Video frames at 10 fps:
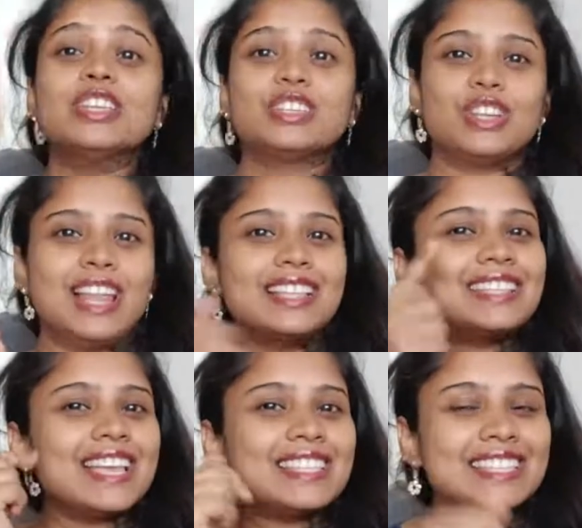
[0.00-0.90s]
So
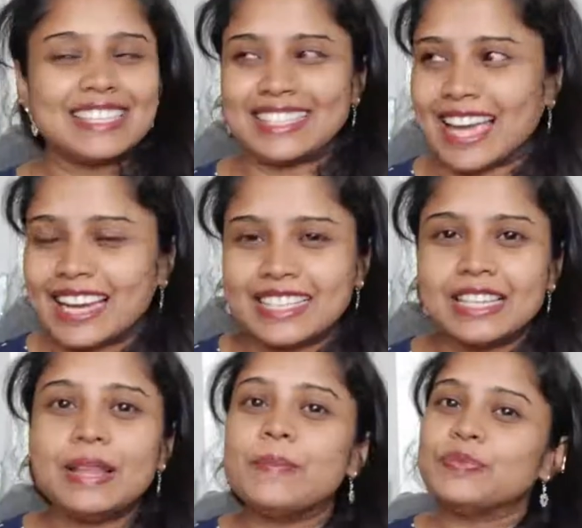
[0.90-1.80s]
let's get
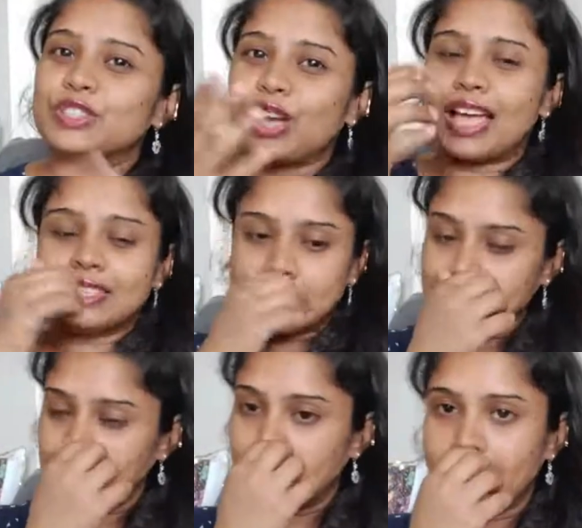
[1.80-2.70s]
started. So as I told,